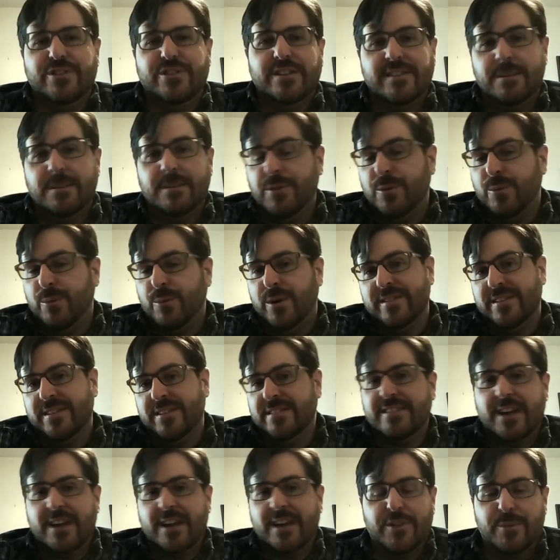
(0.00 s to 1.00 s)
And some of the ones
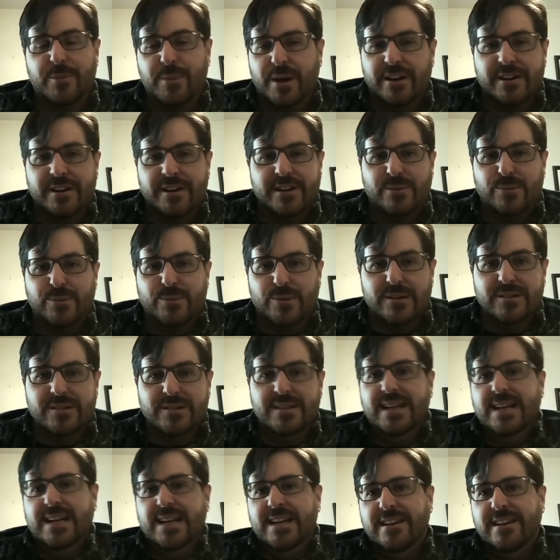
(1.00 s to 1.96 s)
in South America were